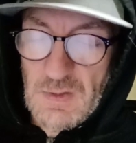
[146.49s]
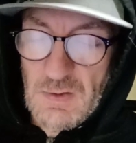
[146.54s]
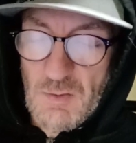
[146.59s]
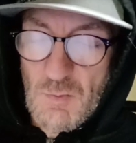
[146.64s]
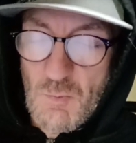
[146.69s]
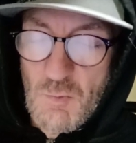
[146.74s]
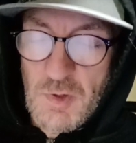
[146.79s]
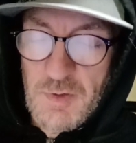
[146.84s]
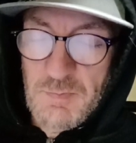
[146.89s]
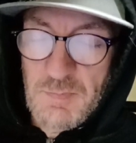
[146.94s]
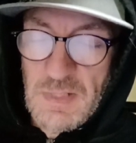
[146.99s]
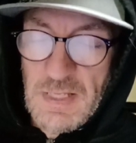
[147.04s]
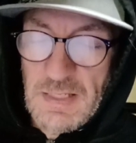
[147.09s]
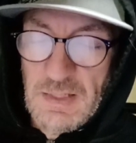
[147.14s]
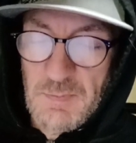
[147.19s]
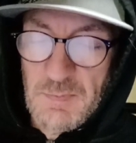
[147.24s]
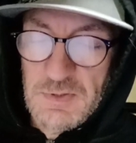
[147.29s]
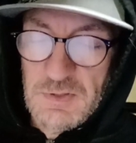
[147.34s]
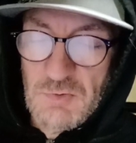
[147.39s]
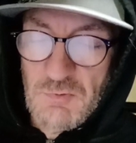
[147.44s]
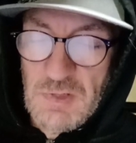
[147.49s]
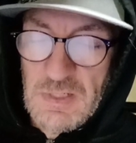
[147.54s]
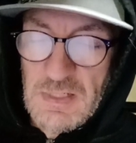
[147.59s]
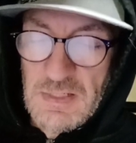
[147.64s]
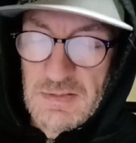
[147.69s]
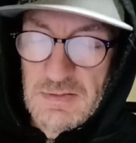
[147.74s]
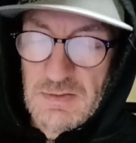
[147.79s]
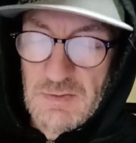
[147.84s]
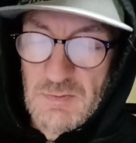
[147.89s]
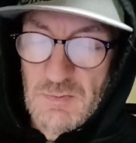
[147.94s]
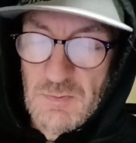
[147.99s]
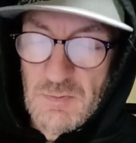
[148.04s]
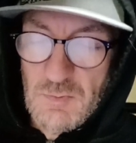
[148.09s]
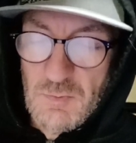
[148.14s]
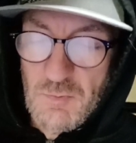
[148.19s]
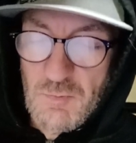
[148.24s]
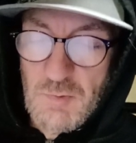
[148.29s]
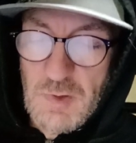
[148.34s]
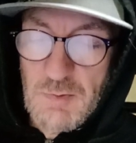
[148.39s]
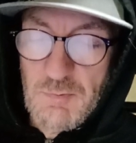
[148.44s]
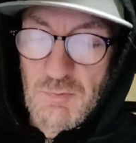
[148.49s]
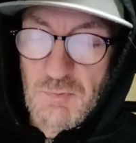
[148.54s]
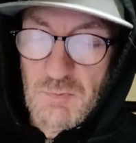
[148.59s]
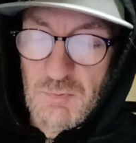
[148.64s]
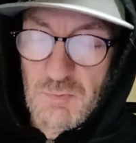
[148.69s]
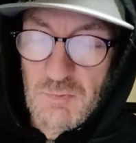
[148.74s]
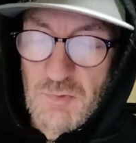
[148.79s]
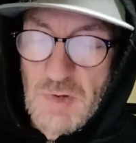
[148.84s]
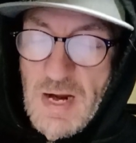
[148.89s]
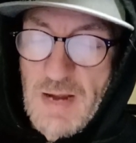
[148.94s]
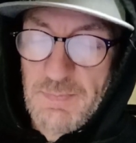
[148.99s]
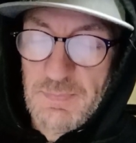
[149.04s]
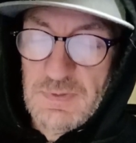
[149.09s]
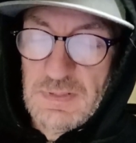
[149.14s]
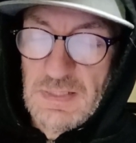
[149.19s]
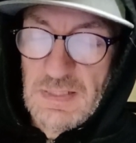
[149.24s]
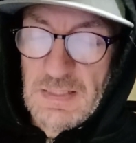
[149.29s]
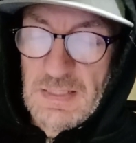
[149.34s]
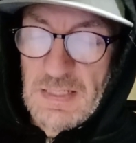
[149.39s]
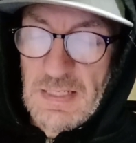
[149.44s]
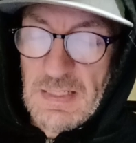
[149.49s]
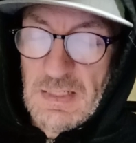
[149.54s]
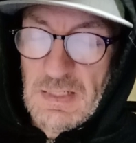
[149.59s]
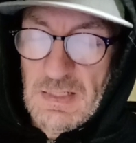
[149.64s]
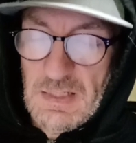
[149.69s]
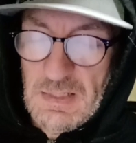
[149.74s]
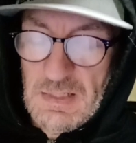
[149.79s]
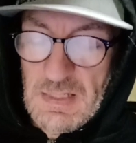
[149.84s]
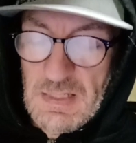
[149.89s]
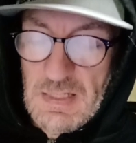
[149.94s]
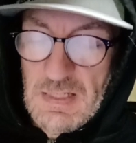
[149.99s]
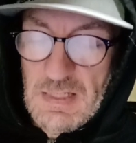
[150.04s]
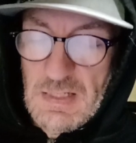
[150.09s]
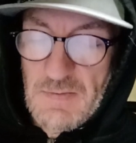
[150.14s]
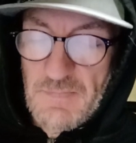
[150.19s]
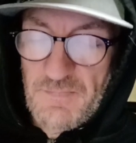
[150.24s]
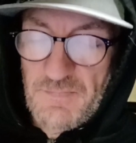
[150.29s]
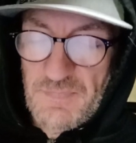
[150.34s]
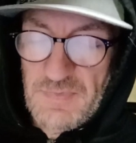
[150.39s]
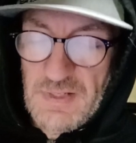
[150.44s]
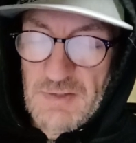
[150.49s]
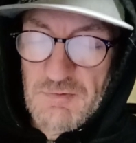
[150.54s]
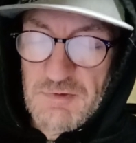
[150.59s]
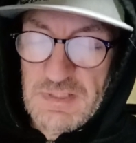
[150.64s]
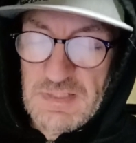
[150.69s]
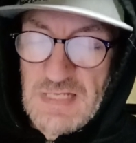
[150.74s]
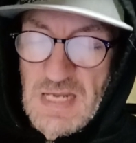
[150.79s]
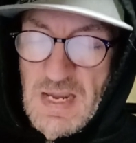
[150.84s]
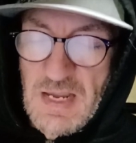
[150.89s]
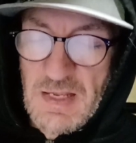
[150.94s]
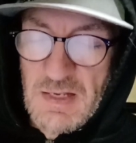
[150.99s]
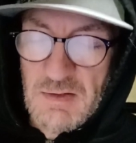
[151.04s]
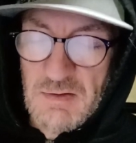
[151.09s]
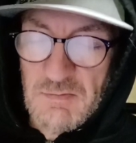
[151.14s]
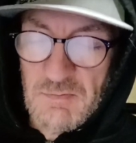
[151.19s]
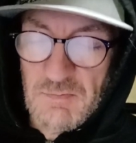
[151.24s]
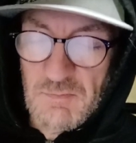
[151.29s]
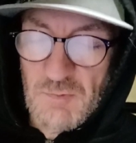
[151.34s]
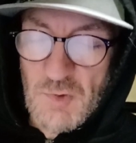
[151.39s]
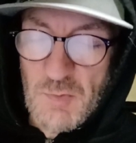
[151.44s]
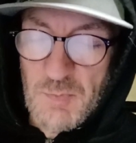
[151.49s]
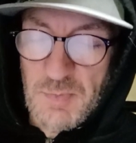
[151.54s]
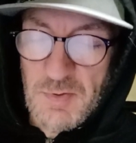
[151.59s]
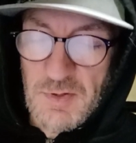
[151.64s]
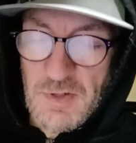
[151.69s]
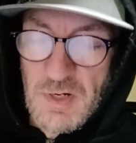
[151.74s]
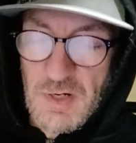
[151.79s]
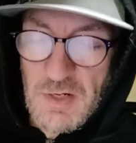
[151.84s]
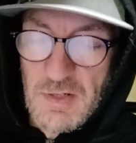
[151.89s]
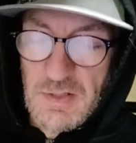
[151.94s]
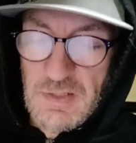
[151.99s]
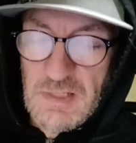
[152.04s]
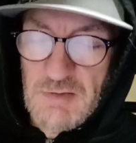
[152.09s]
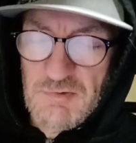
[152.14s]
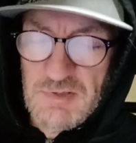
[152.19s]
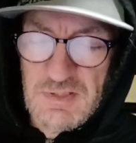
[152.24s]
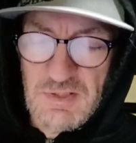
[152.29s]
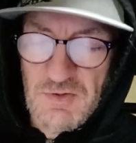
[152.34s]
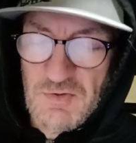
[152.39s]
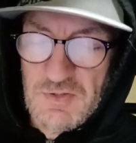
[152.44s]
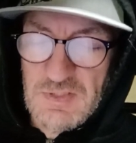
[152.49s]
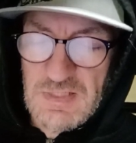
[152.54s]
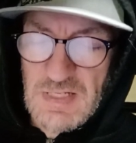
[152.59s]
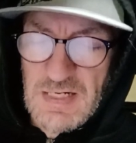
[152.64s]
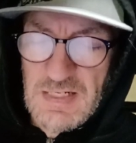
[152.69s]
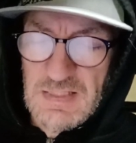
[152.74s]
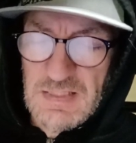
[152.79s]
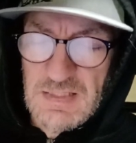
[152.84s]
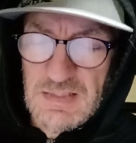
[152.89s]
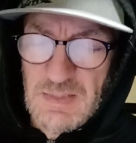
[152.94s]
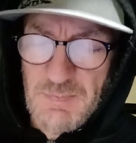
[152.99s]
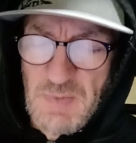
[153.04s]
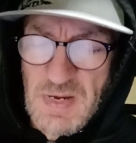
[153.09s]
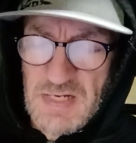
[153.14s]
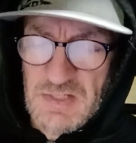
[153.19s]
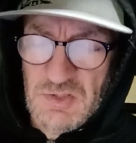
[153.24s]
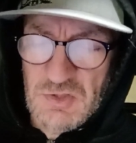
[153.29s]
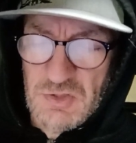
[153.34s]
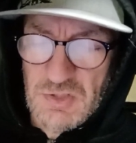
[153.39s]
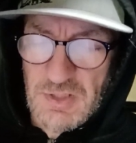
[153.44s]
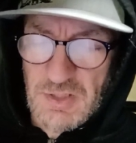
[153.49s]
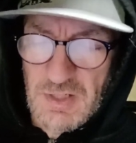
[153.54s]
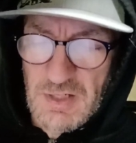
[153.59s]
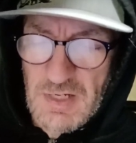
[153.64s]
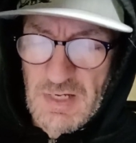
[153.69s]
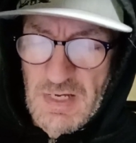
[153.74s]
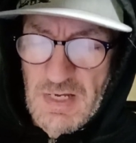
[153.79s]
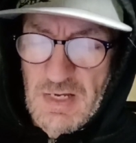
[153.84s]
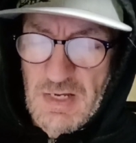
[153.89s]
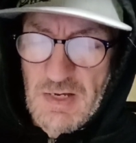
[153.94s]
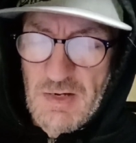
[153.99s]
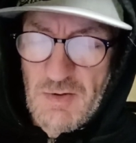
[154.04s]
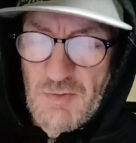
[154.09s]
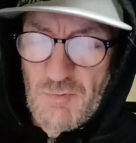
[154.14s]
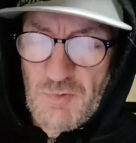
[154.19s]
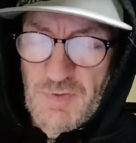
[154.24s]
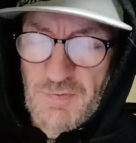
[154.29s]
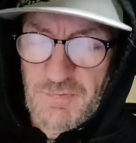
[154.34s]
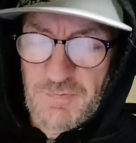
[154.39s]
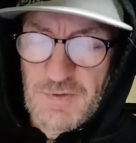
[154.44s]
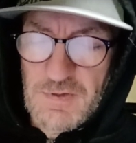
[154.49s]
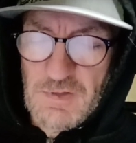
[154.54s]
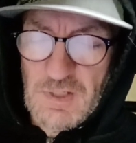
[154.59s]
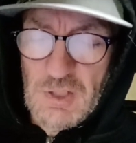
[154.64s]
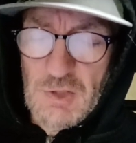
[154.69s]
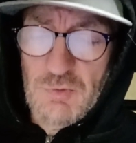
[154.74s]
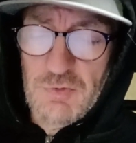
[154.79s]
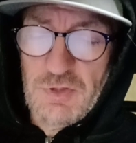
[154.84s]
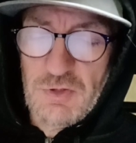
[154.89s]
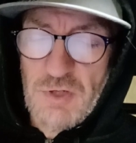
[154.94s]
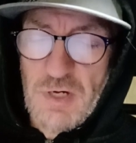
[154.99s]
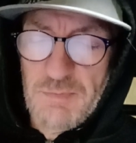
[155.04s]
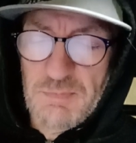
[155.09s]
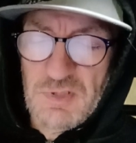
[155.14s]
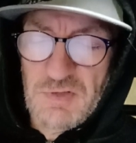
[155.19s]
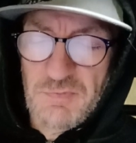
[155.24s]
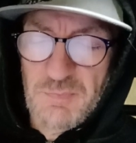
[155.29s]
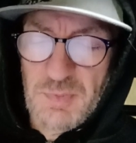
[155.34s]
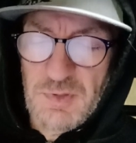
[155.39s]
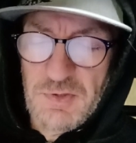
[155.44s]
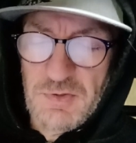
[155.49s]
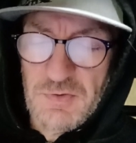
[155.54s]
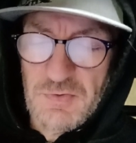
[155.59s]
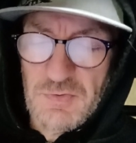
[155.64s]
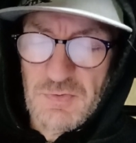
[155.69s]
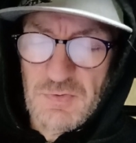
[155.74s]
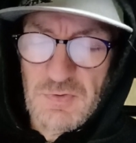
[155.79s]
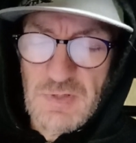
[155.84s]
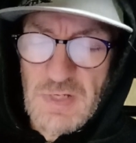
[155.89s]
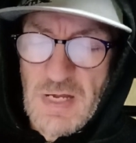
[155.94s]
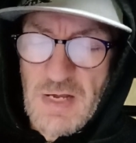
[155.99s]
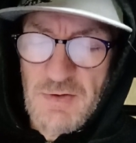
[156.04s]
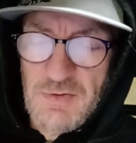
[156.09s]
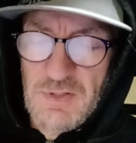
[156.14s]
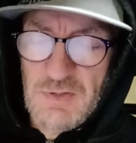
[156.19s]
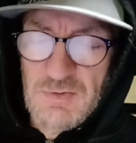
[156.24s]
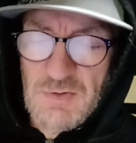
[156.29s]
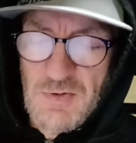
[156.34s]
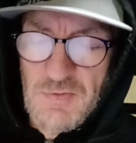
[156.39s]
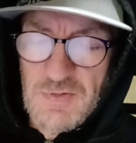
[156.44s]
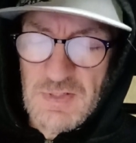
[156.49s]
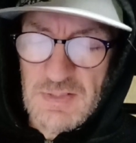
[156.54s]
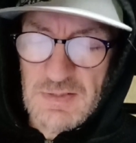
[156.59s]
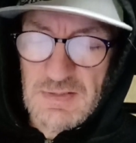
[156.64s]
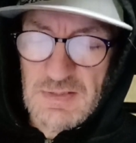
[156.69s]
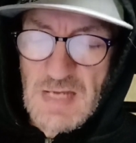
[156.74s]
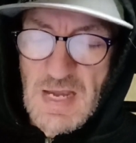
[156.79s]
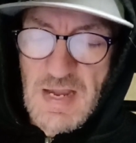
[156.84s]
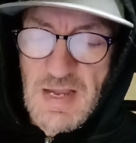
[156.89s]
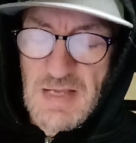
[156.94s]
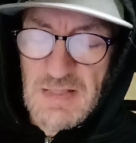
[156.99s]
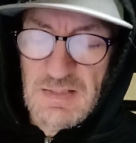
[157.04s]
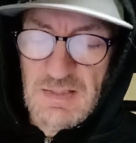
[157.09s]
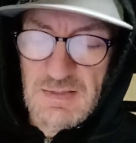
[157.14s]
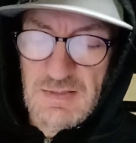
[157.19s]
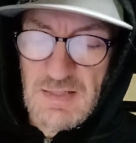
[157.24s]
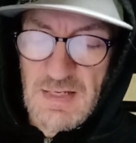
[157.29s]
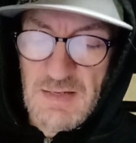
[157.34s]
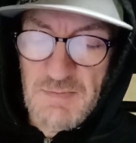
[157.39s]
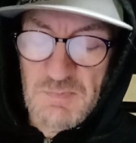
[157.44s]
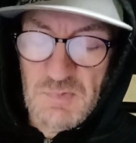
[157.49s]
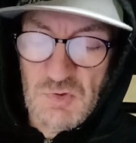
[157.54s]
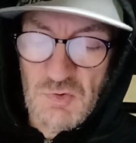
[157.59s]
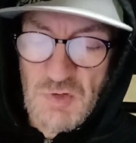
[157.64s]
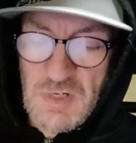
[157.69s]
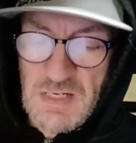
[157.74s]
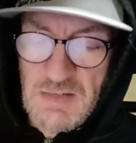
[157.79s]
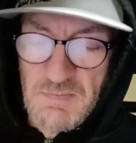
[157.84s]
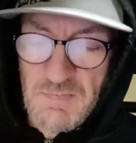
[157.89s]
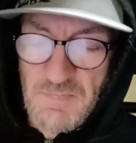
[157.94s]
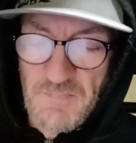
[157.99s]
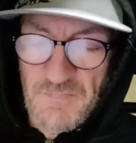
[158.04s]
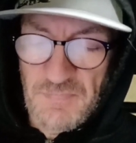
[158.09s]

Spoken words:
One blanket between us. We wrapped in it. It was tan," wrote Bernard. He was so excited that the pen shook. "With a few stripes of blue. How do you know this? I had the same dream.